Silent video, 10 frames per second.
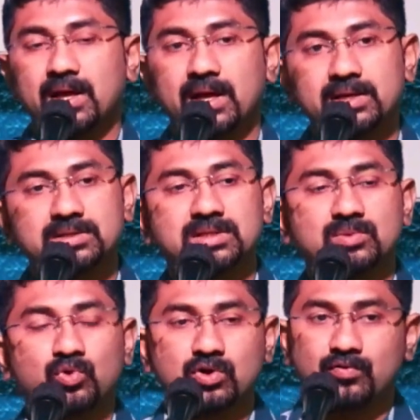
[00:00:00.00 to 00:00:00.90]
And in
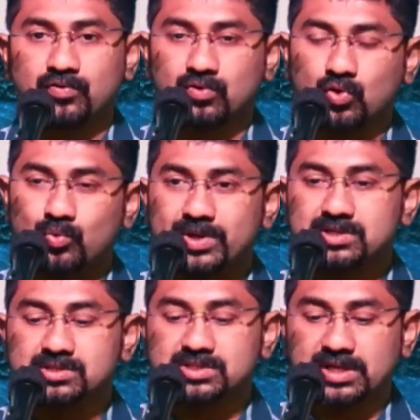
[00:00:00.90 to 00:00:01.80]
the book of
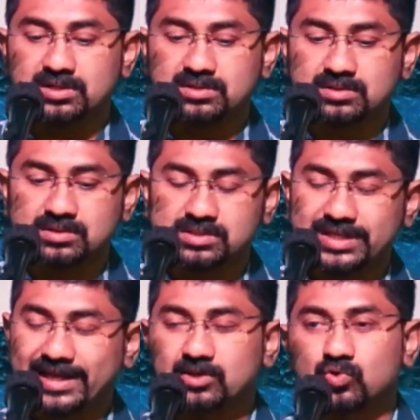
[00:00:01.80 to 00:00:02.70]
Romans and uh,
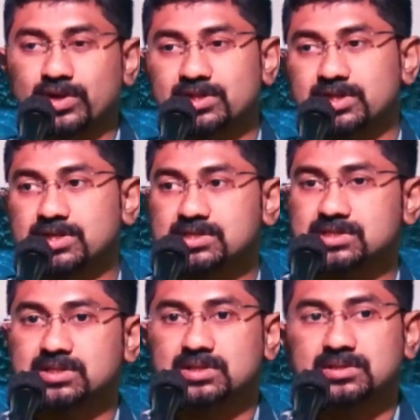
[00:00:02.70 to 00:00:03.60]
2
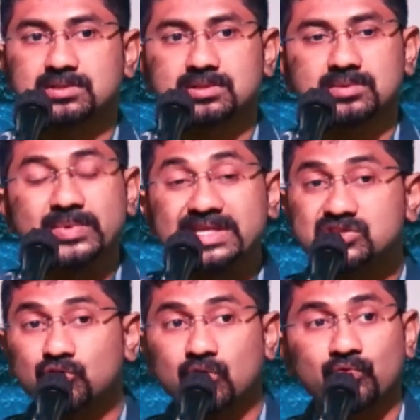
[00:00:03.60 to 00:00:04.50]
Corinthians, the
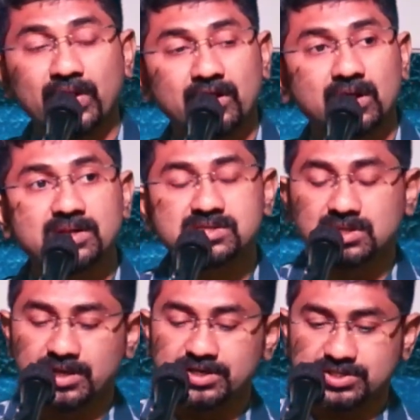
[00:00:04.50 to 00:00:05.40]
ministry of
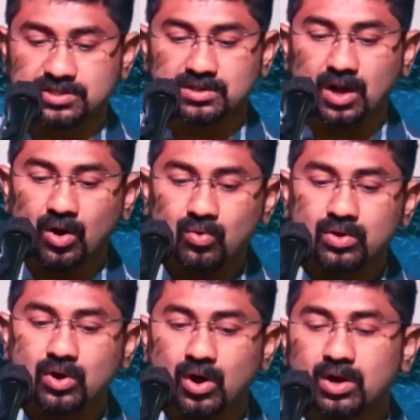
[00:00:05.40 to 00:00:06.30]
reconciliation,
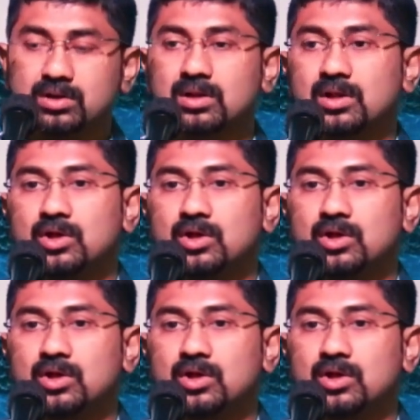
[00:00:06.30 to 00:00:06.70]
how God